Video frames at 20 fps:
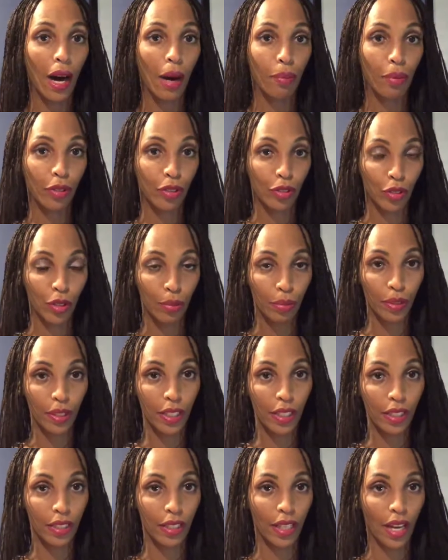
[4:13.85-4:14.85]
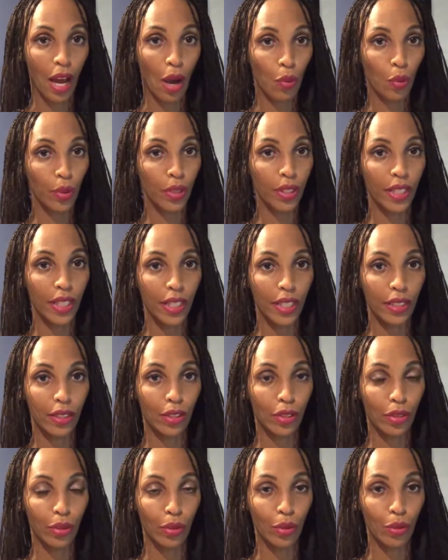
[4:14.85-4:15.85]
prescriptions that I will need
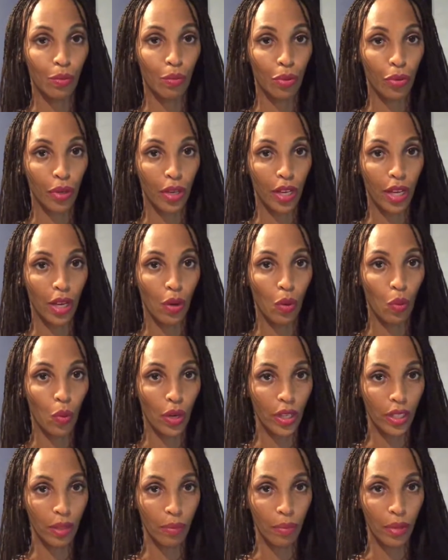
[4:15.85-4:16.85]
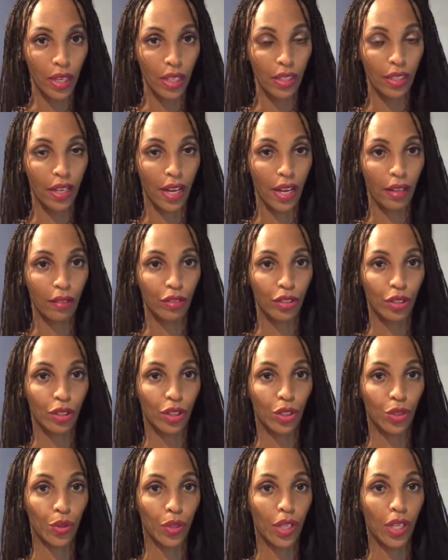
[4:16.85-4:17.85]
to bring with me the day of
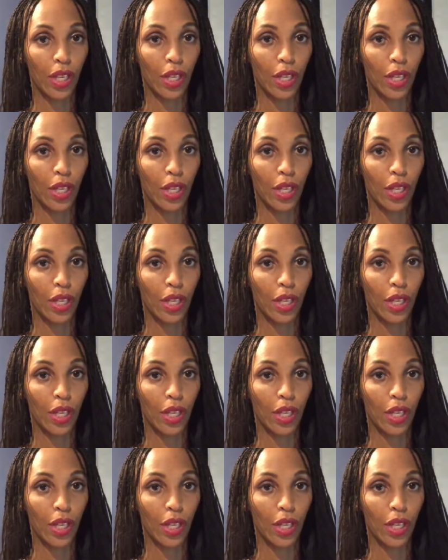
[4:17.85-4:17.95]
surgery.